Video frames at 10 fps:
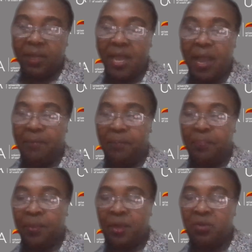Yeah,
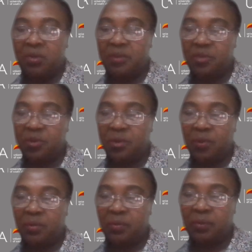Anonymous,
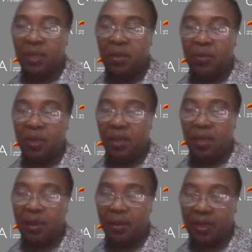where
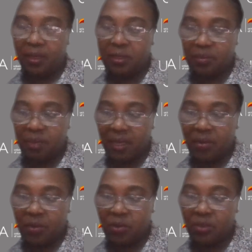it's
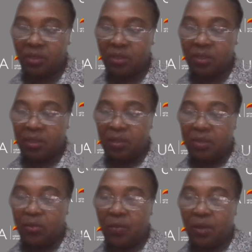Mandlengos.
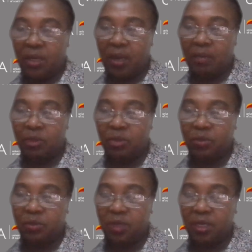You're welcome
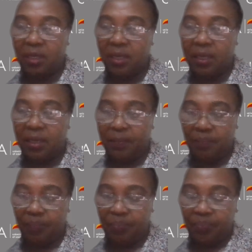to
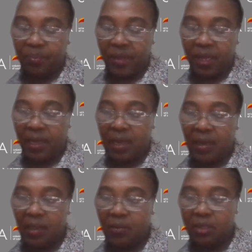add
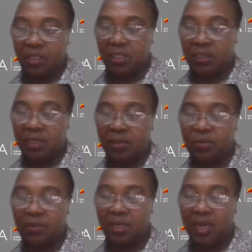another question that
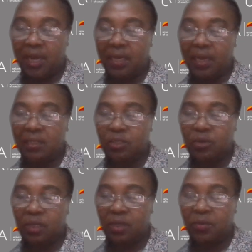will guide us
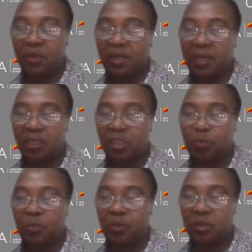so that we can
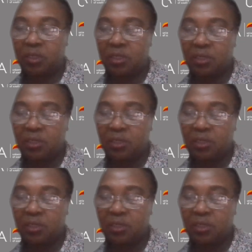respond.